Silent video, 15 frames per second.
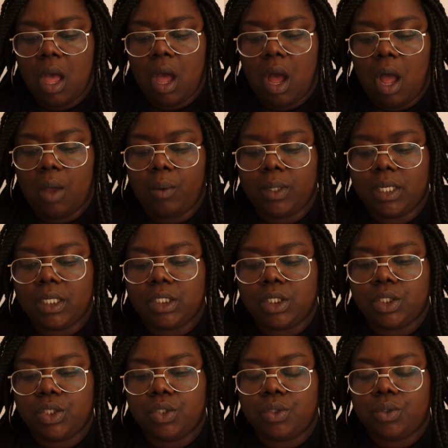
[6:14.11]
wanted to
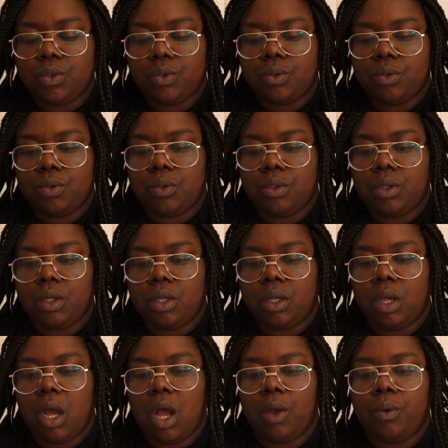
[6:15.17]
do,
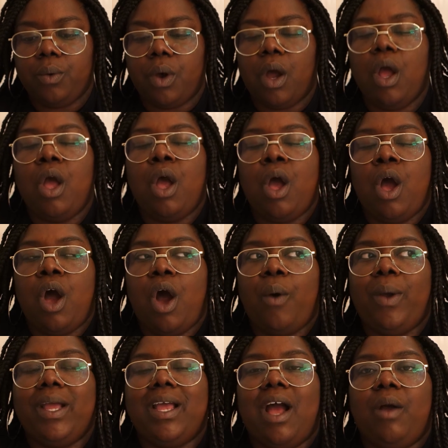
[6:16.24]
I'm
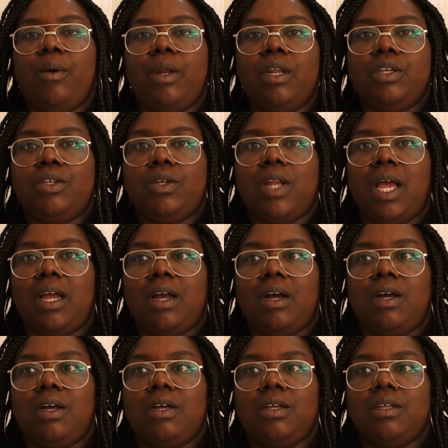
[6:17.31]
gonna do like
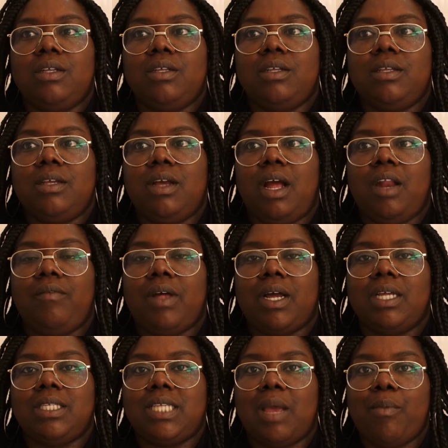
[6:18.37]
a kind of like
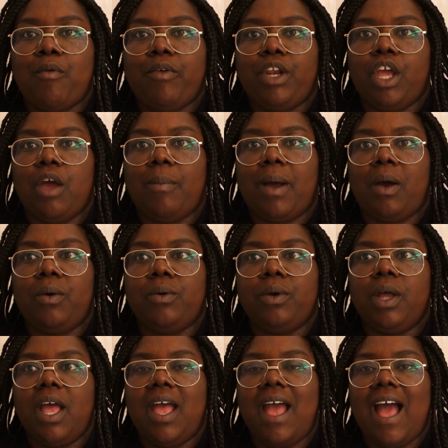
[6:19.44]
a separate video about
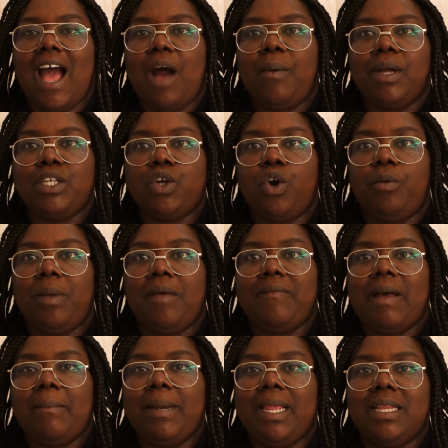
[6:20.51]
how I told my
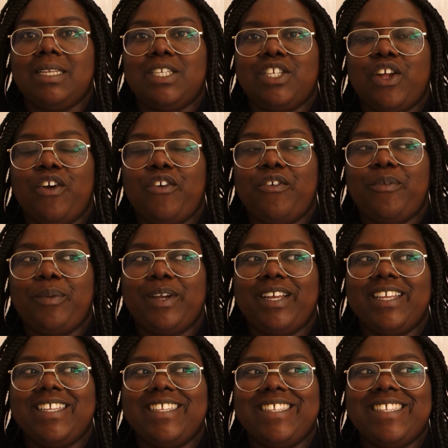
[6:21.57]
family and stuff,
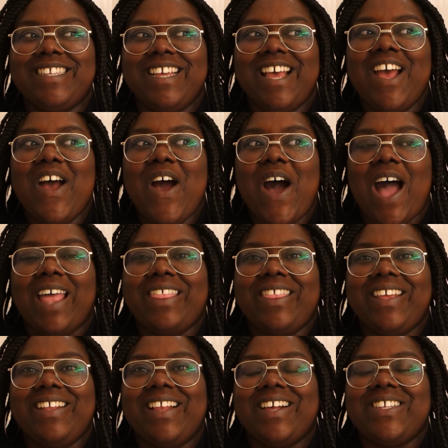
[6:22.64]
because I
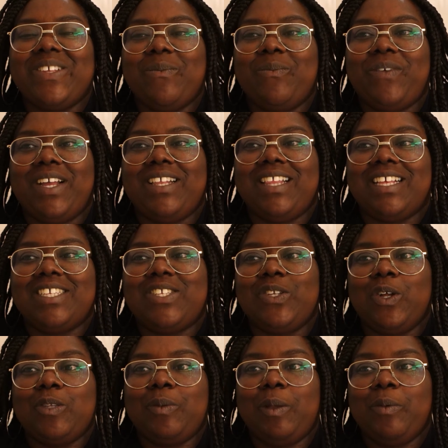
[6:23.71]
think that's something that
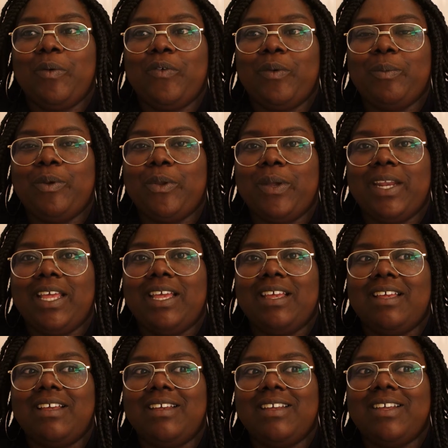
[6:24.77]
stops people from doing it
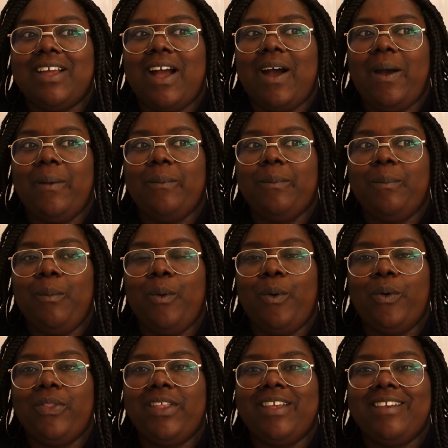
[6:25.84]

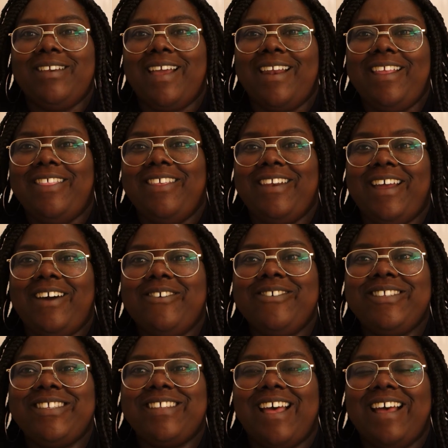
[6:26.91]
more than anything
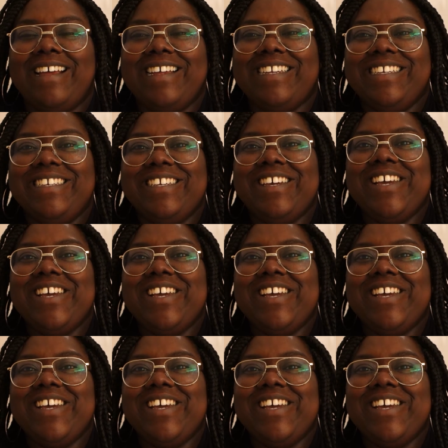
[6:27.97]
else. And